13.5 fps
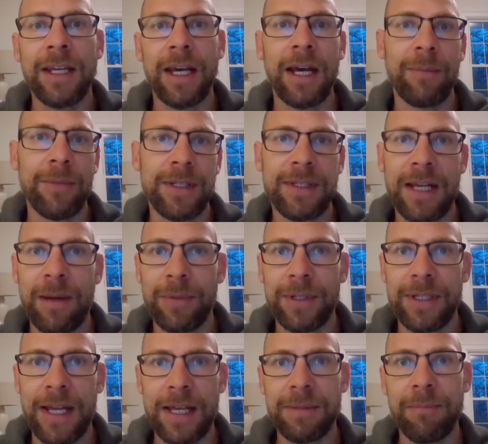um, the sample
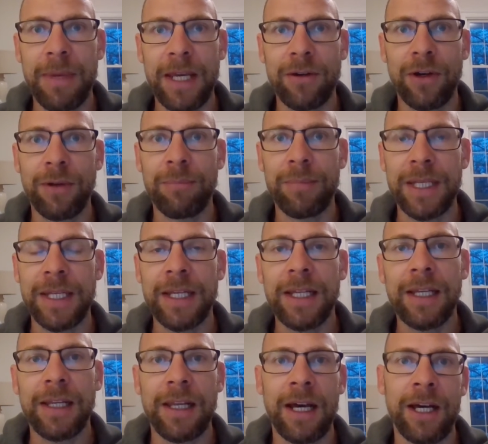size may not be
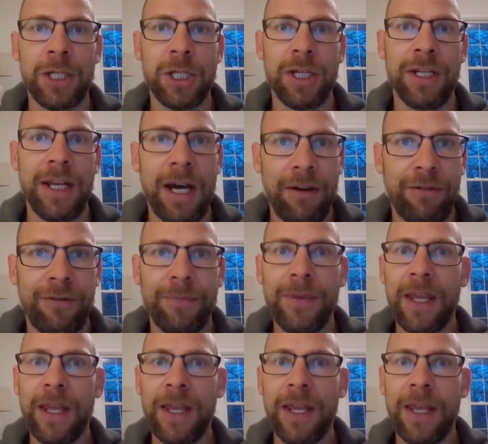large enough.